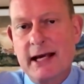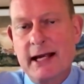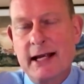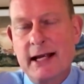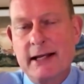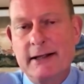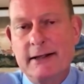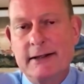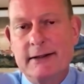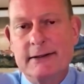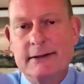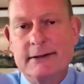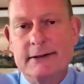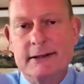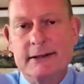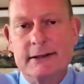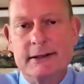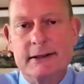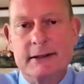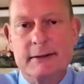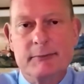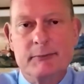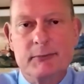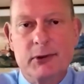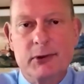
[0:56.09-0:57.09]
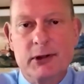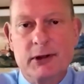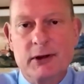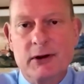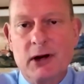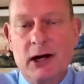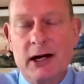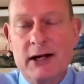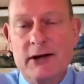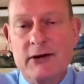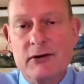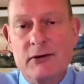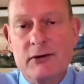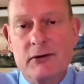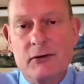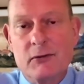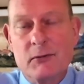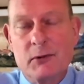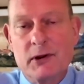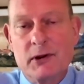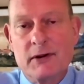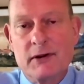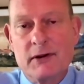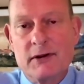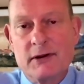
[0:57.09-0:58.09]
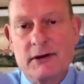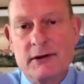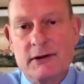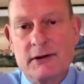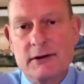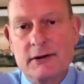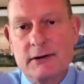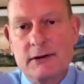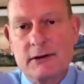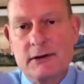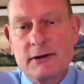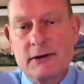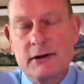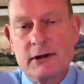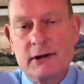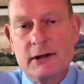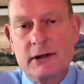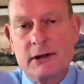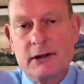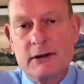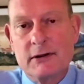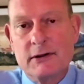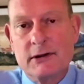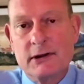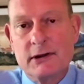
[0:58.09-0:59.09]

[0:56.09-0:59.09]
And, um, you know, I don't know whether the, the,